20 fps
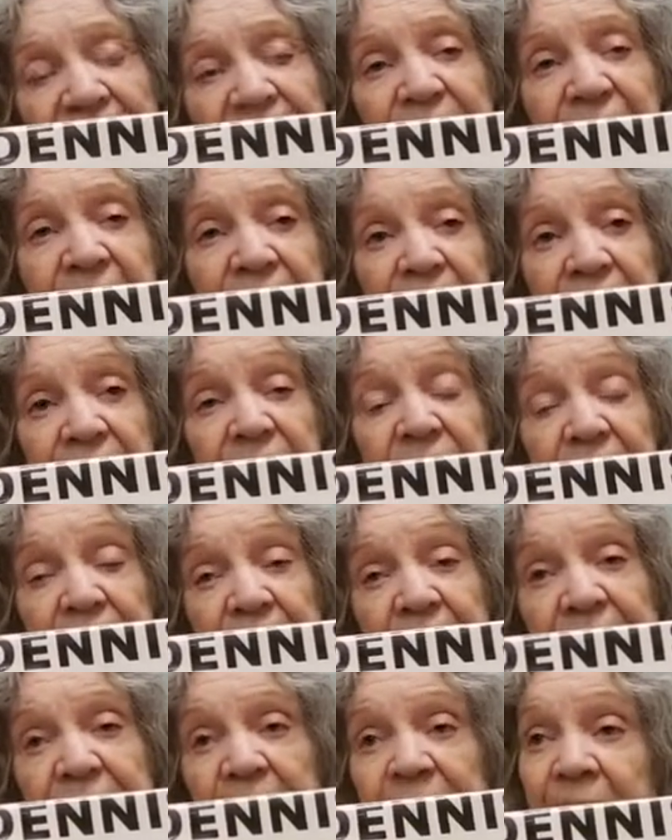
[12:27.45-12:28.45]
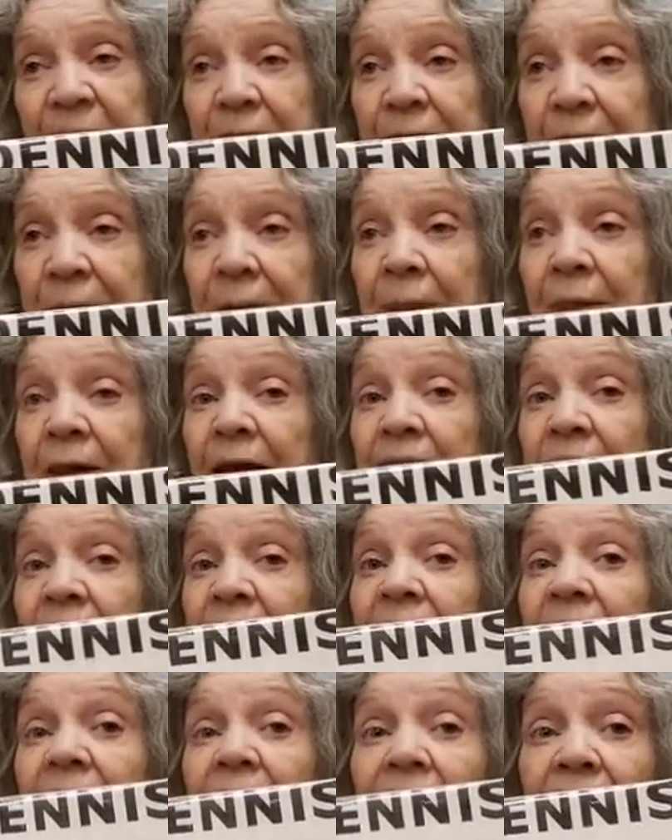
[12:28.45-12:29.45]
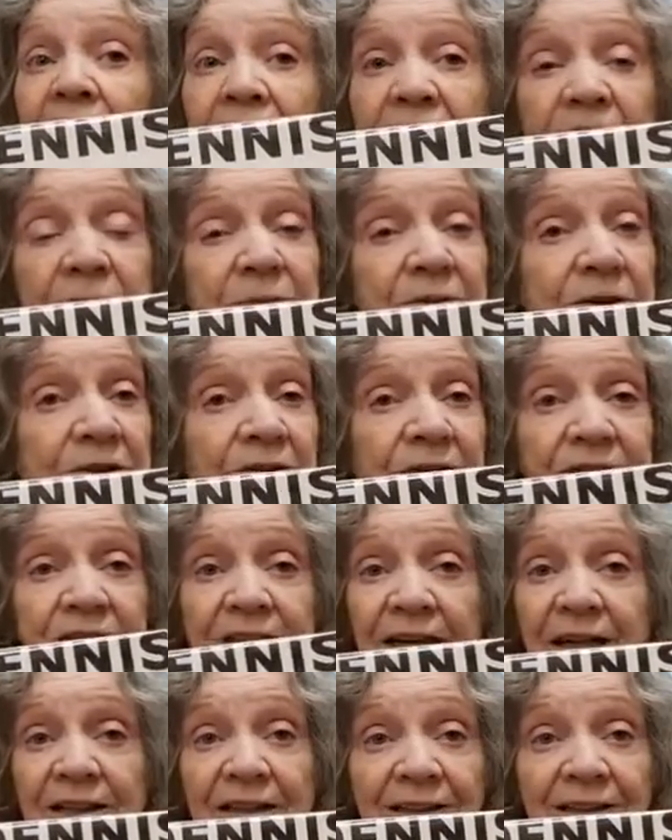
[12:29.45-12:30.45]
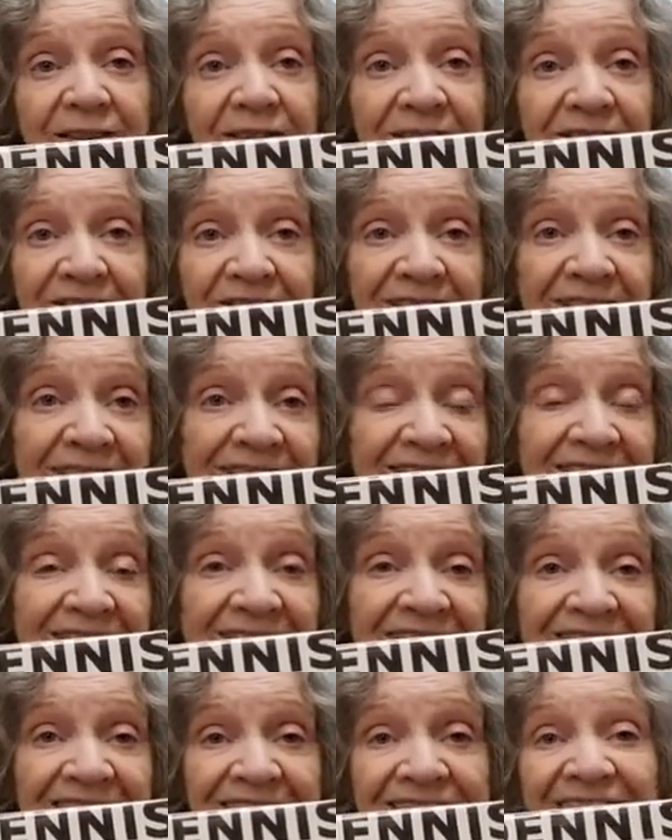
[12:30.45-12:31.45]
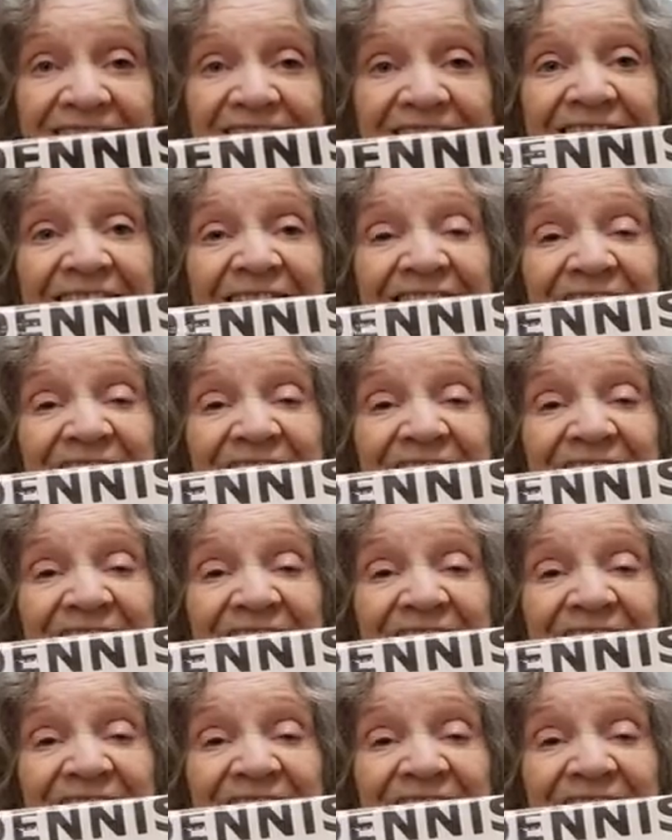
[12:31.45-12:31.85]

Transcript: If you have read it before, it's worth a second look.